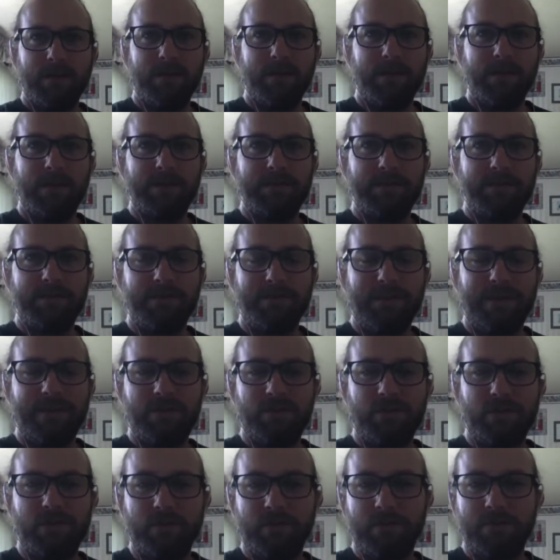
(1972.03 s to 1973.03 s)
It's
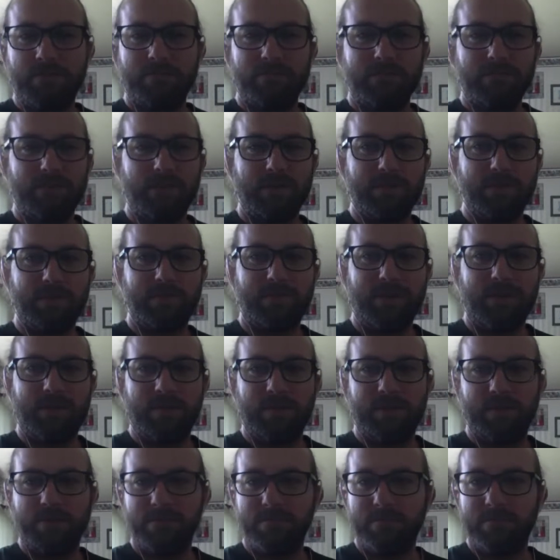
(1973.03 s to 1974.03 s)
symmetrical, so it's
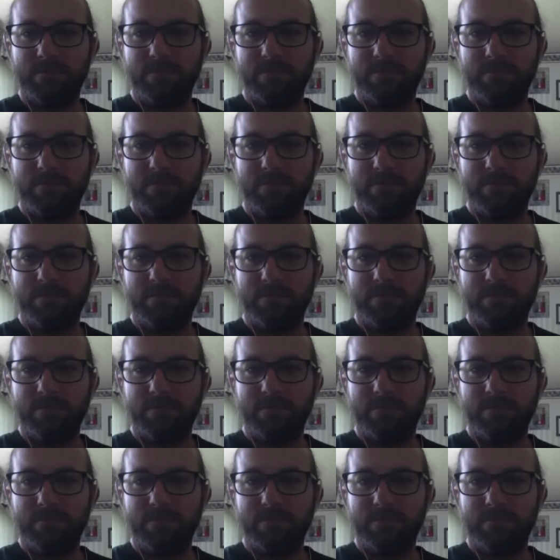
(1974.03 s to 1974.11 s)
mirror.